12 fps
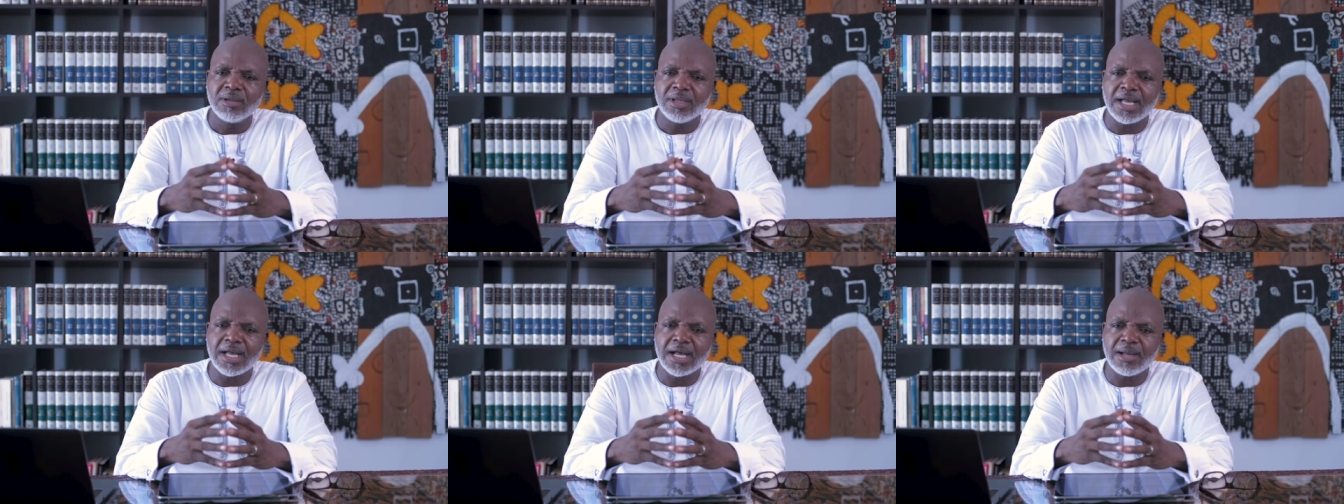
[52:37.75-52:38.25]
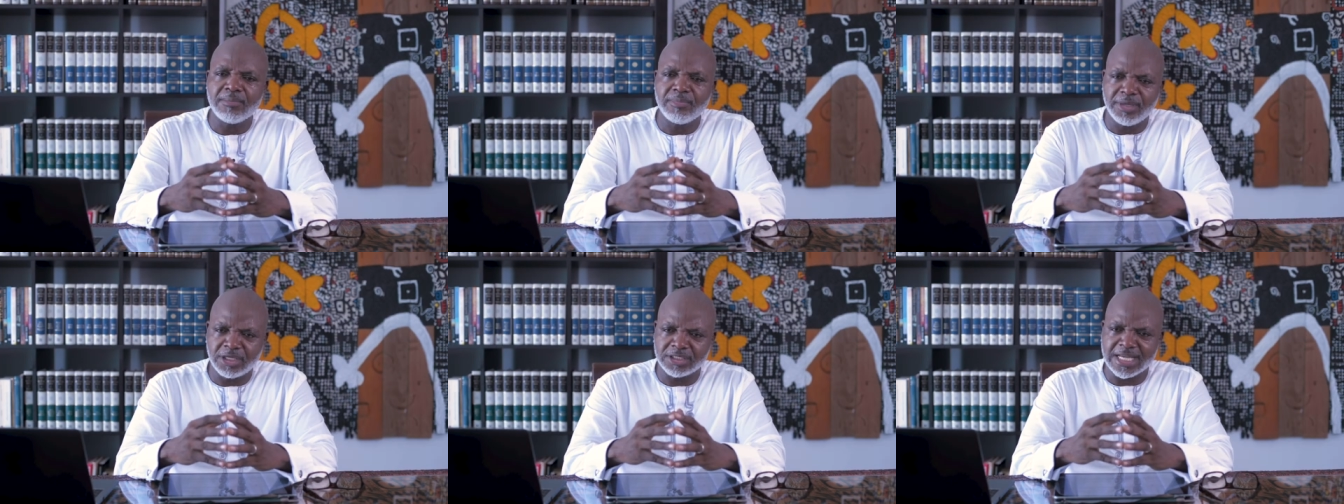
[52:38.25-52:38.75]
um,
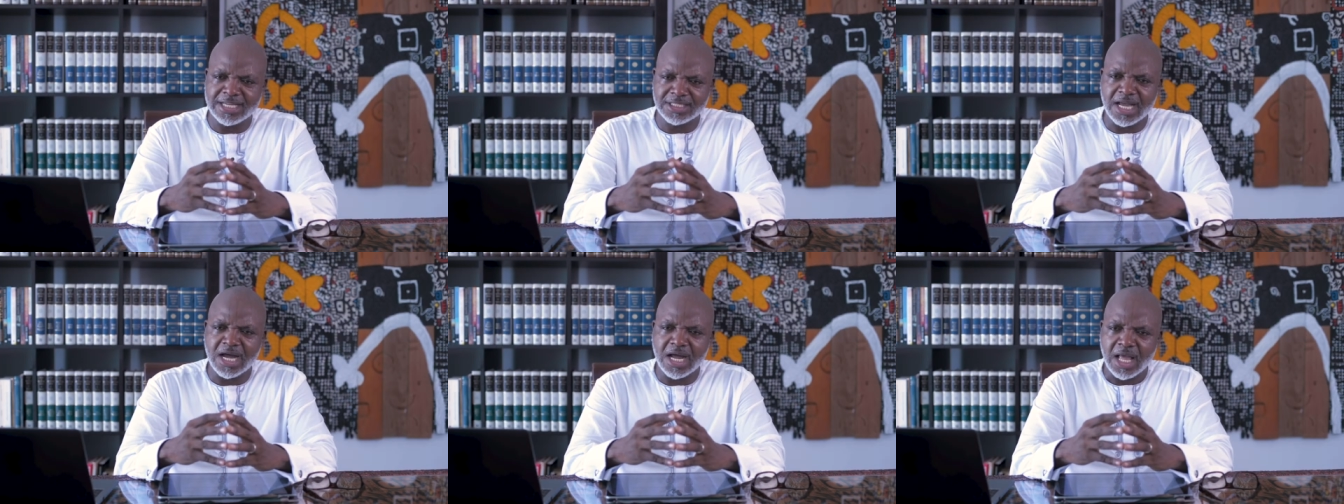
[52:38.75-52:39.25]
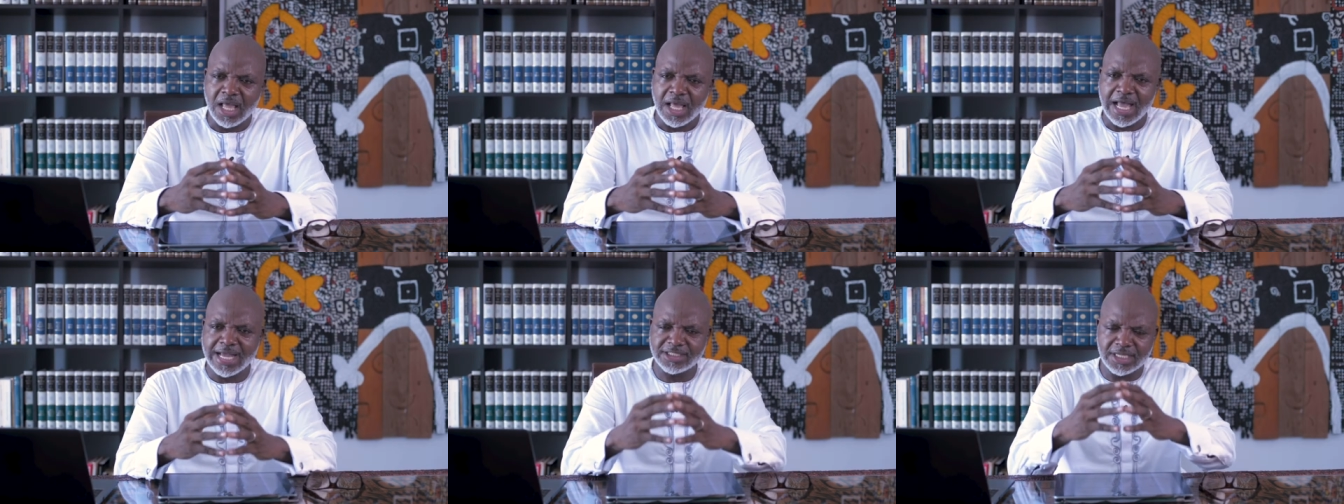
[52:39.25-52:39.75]
because as our,
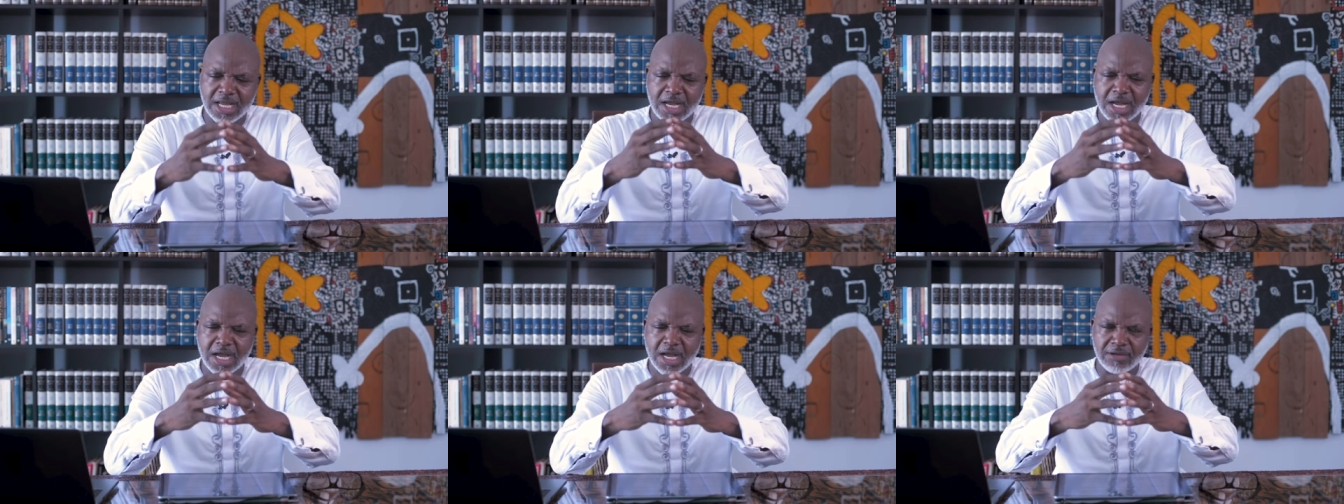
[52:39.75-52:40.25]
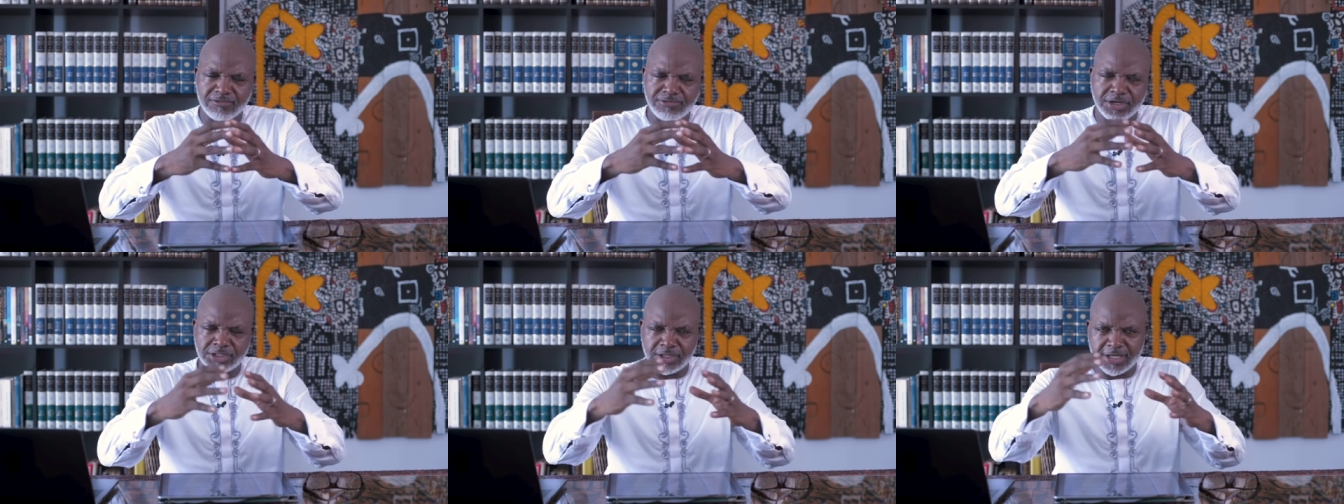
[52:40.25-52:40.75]
as our vision